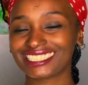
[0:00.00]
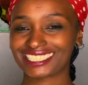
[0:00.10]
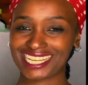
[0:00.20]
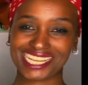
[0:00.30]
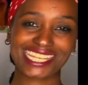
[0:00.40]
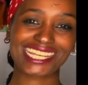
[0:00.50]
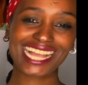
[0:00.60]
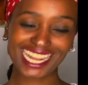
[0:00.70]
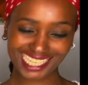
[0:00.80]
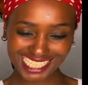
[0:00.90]
taking
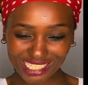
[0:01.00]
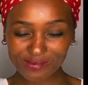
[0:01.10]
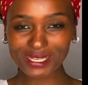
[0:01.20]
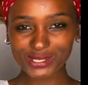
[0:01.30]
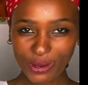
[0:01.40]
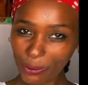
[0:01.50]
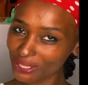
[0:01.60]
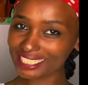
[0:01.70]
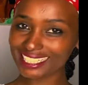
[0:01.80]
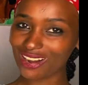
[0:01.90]
a Christmas
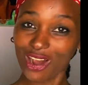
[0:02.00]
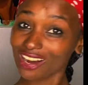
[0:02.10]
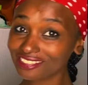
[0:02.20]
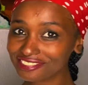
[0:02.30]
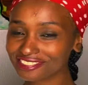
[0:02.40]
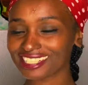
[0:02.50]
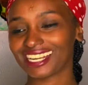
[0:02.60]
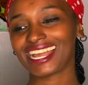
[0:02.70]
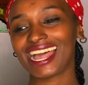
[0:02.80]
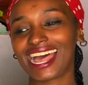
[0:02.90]
holiday off.
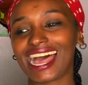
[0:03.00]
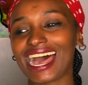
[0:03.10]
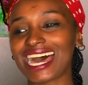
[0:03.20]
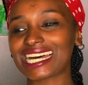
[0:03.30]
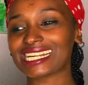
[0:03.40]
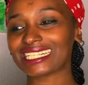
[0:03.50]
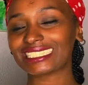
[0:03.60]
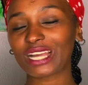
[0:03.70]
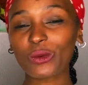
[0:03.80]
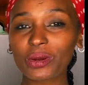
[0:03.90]
And
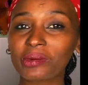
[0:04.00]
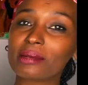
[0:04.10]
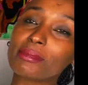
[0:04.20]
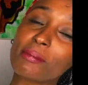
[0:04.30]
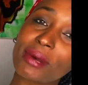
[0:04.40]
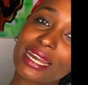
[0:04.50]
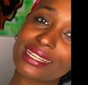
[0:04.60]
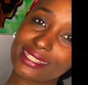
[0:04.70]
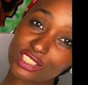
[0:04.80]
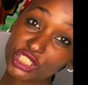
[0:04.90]
we will be back
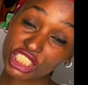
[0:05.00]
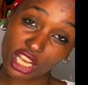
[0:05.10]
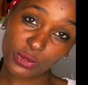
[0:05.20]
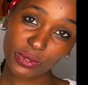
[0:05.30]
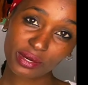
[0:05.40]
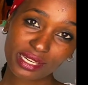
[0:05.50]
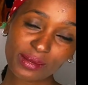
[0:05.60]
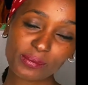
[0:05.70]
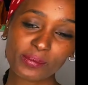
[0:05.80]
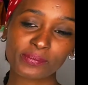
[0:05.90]
in January.
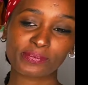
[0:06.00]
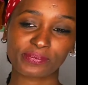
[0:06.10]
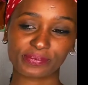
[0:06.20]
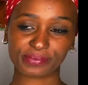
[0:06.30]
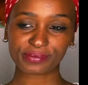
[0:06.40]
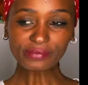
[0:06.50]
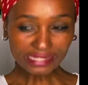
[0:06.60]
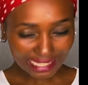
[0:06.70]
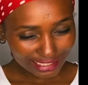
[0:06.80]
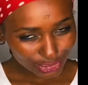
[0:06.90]

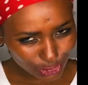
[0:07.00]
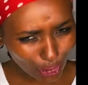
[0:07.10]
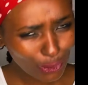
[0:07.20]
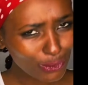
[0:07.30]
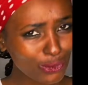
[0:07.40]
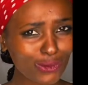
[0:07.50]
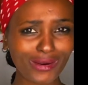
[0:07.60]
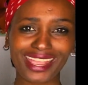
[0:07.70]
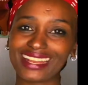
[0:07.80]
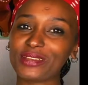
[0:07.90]
Don't go
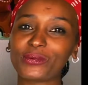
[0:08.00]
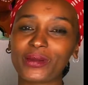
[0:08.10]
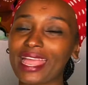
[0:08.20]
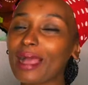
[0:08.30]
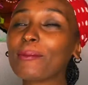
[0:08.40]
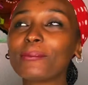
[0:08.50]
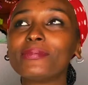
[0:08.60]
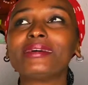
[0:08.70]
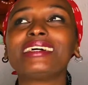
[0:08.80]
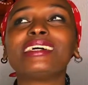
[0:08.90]
anywhere.
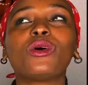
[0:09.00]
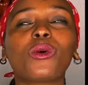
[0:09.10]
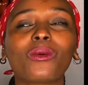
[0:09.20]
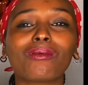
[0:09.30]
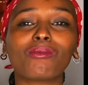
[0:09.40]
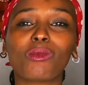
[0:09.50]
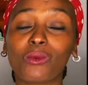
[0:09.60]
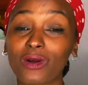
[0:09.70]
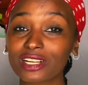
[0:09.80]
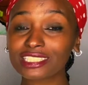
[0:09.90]

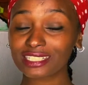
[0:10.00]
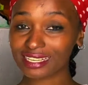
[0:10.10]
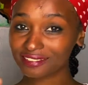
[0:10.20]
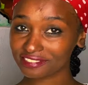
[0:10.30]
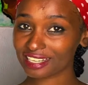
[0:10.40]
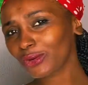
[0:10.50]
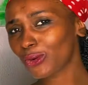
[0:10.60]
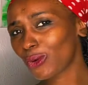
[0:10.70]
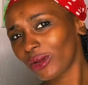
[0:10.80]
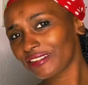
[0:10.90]
Watch. In fact,
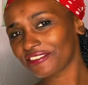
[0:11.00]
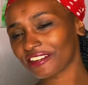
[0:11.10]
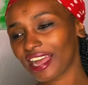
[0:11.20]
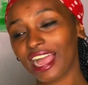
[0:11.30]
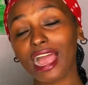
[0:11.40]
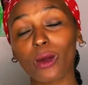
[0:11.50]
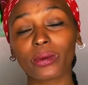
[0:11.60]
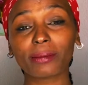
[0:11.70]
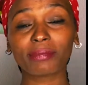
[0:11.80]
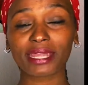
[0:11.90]
going far, I
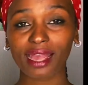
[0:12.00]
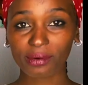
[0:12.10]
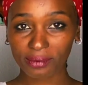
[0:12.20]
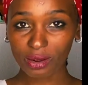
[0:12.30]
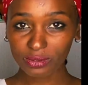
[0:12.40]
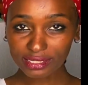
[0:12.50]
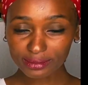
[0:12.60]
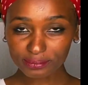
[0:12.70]
will be around.